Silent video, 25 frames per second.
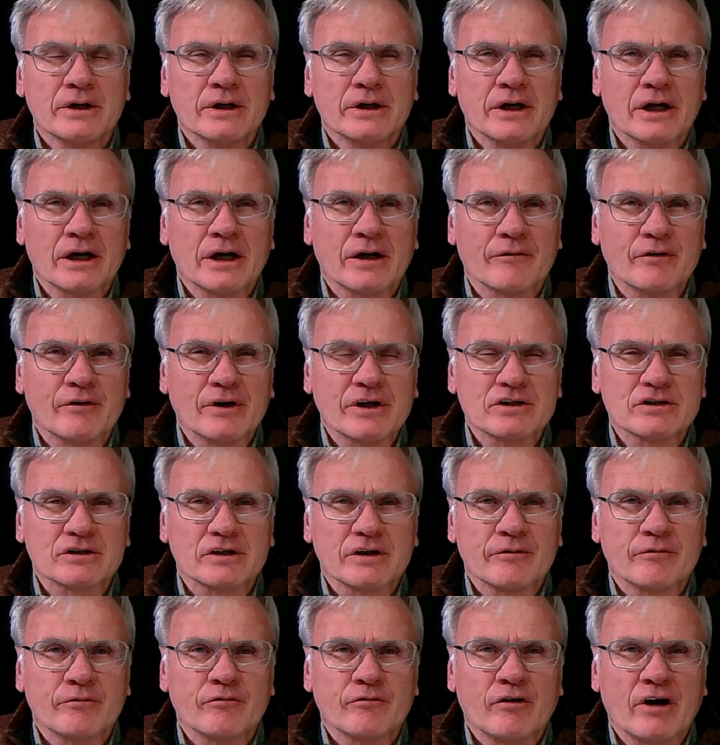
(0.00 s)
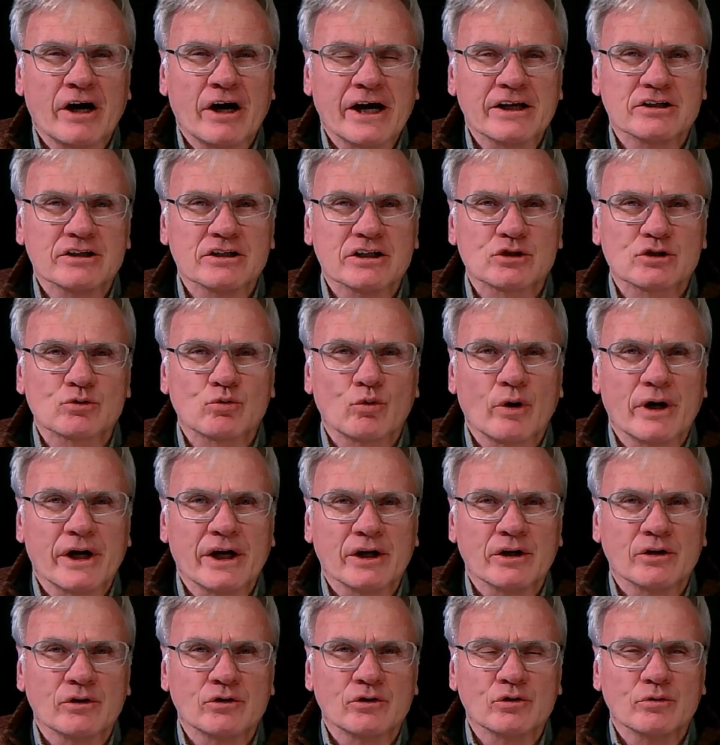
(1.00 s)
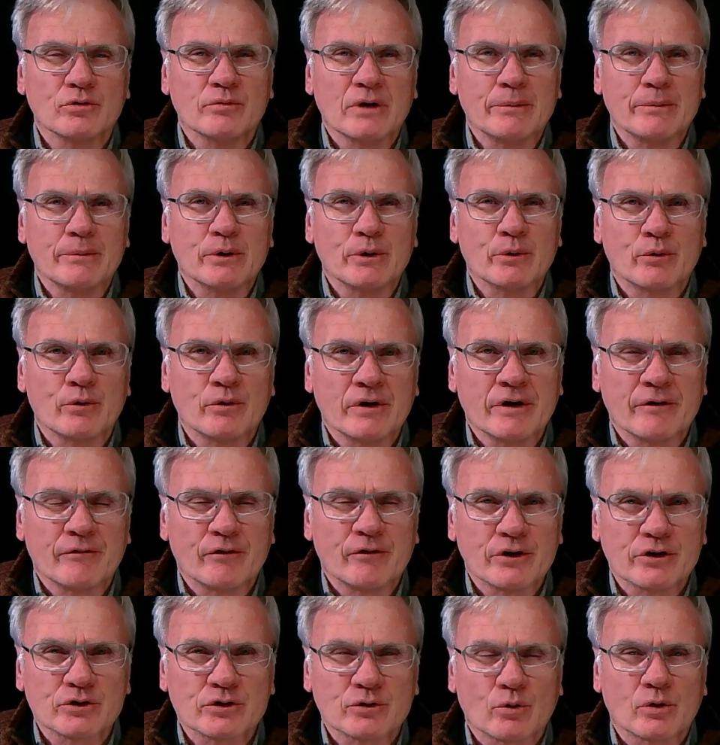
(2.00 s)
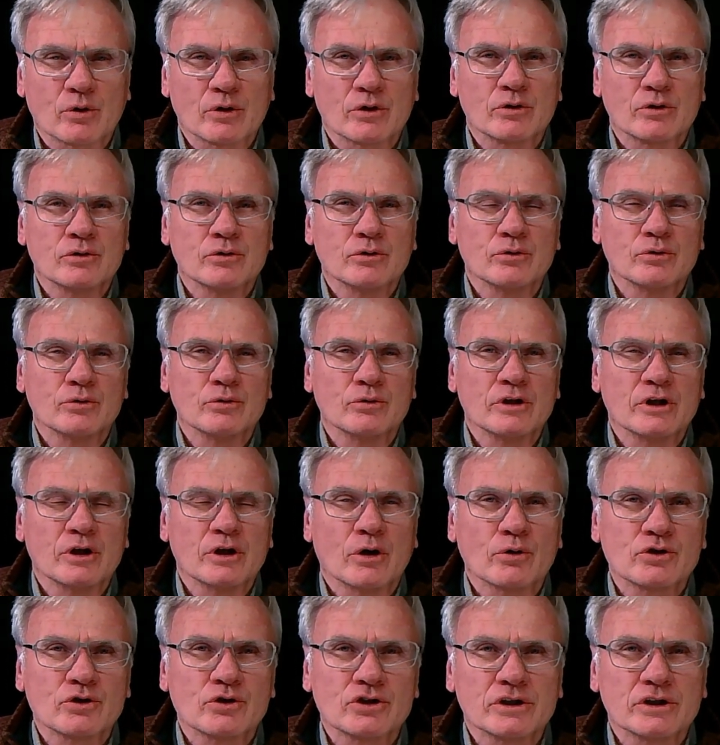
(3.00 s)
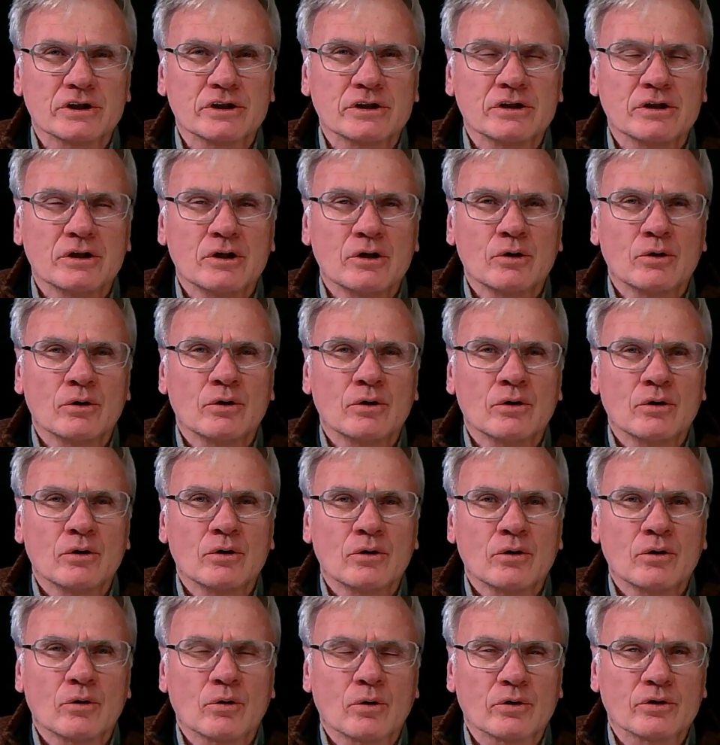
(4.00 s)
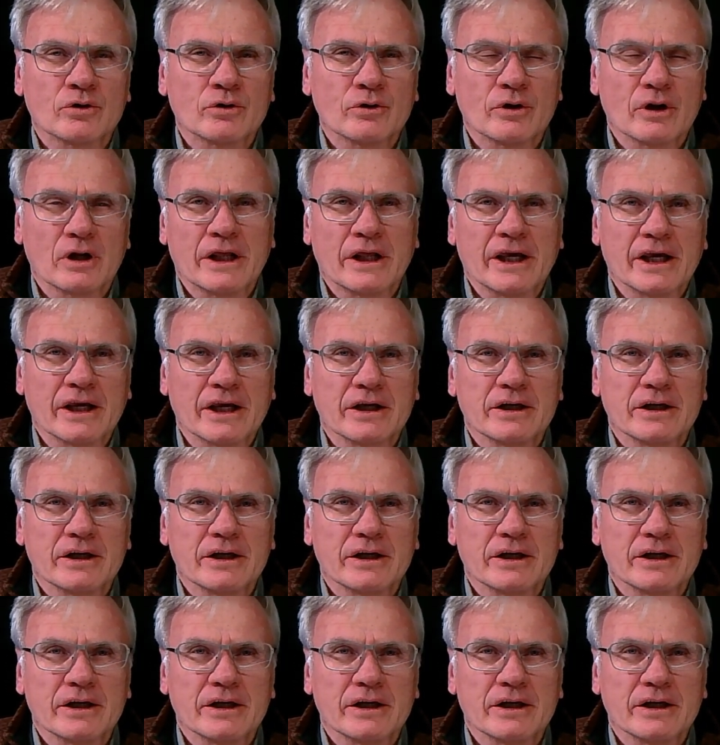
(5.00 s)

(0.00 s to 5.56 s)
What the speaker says: and eventually finds its way to maybe rivers or to the ocean or to the lake